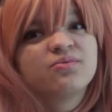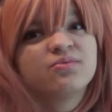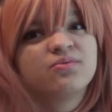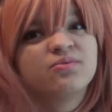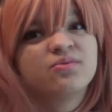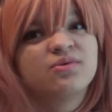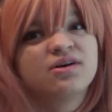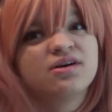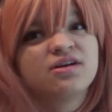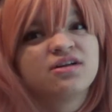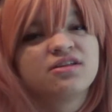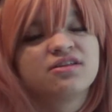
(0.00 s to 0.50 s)

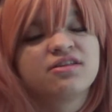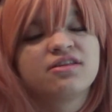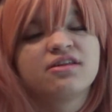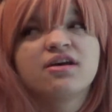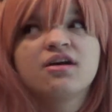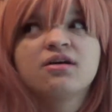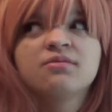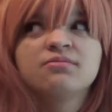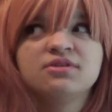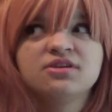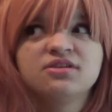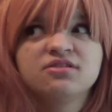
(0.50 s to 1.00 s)
Well, they
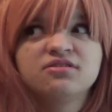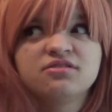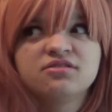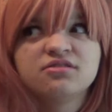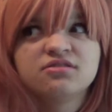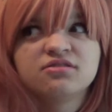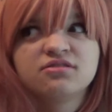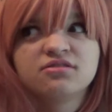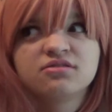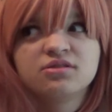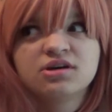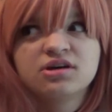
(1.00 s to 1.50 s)
got me
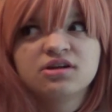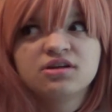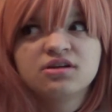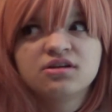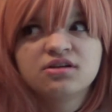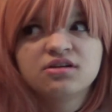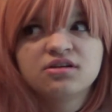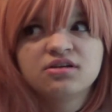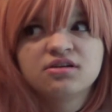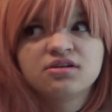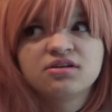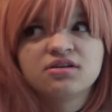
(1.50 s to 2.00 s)
into
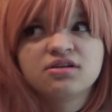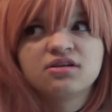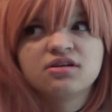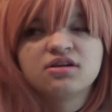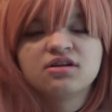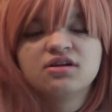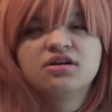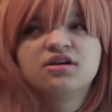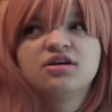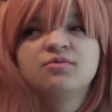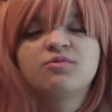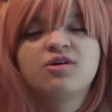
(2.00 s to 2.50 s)

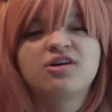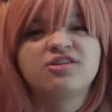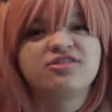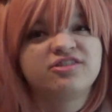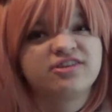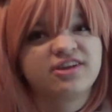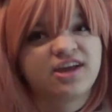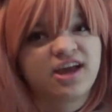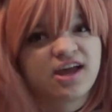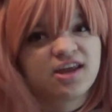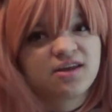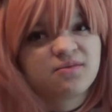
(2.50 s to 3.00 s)

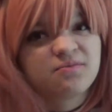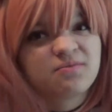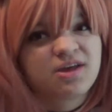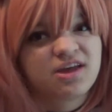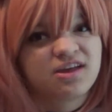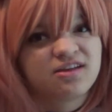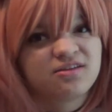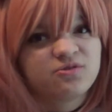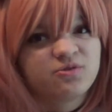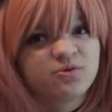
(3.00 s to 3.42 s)
watching anime